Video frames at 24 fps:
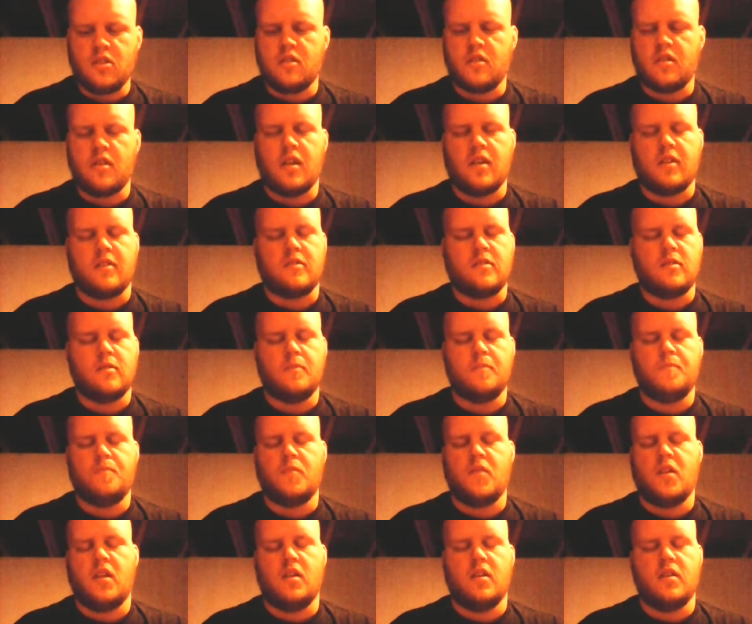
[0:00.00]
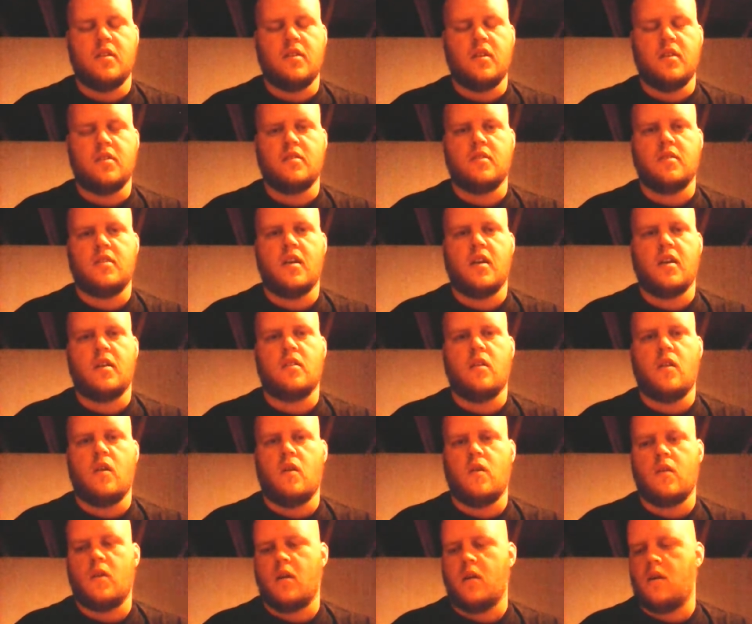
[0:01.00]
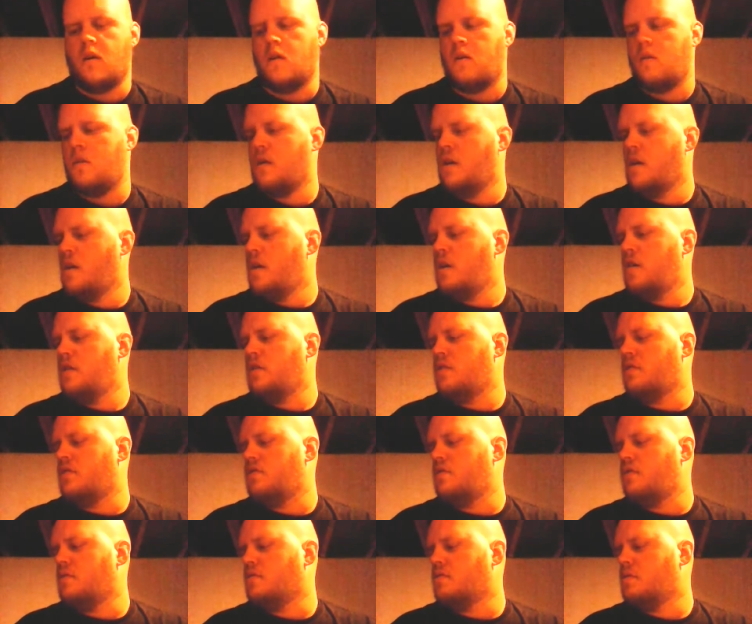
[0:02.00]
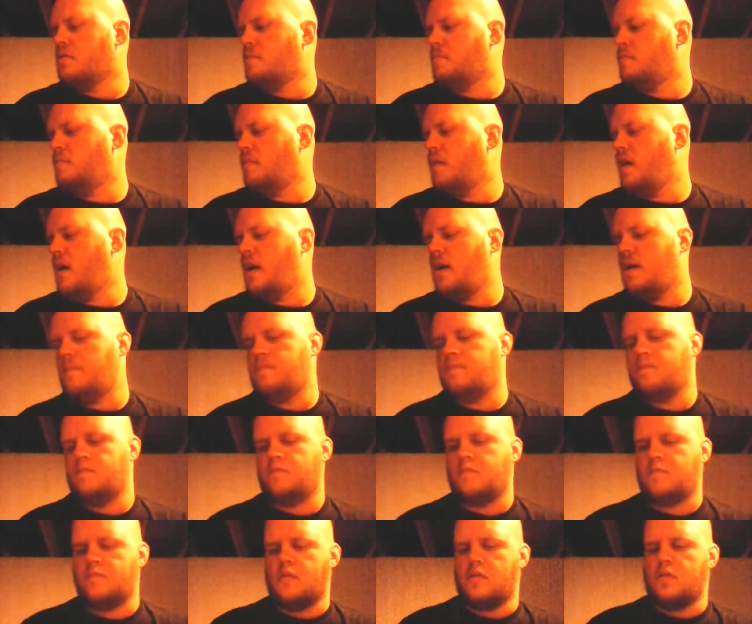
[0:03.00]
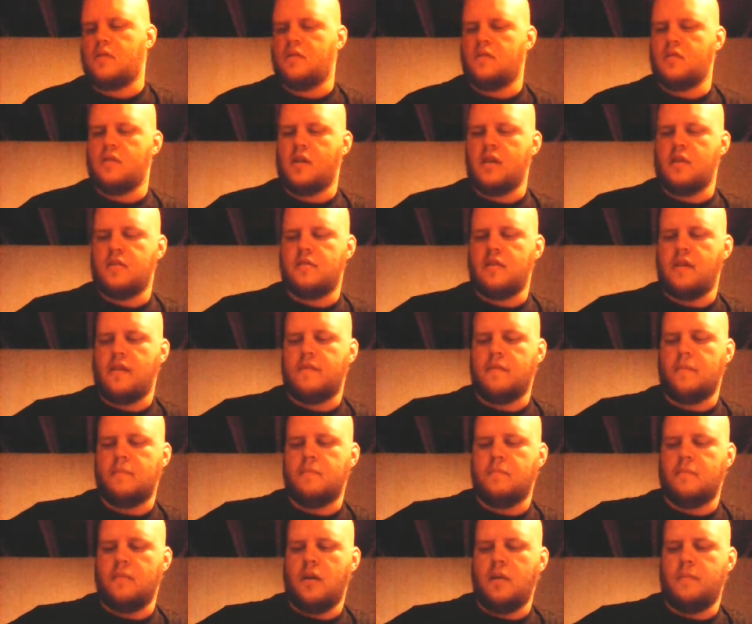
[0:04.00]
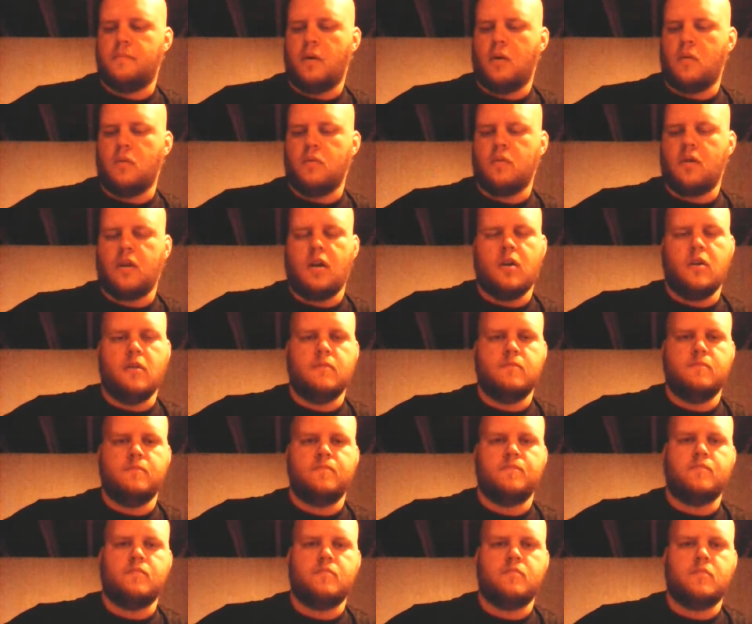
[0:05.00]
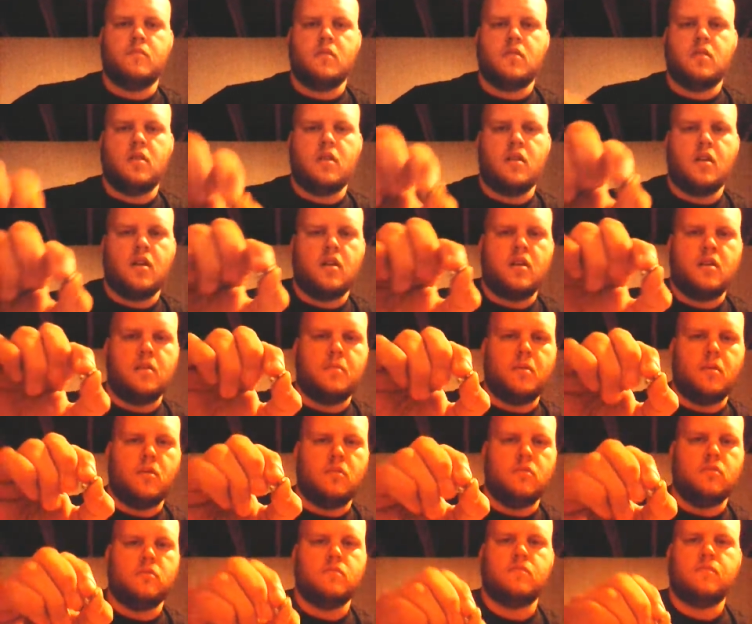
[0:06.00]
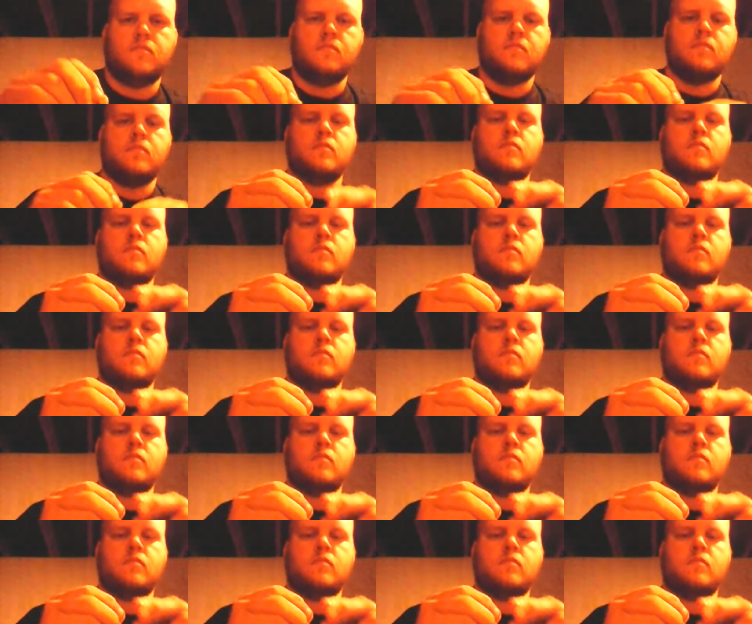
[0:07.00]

it just takes, and it doesn't take long at all. You just use a. Um, I just have a, a, bolt here, a nut and a bolt,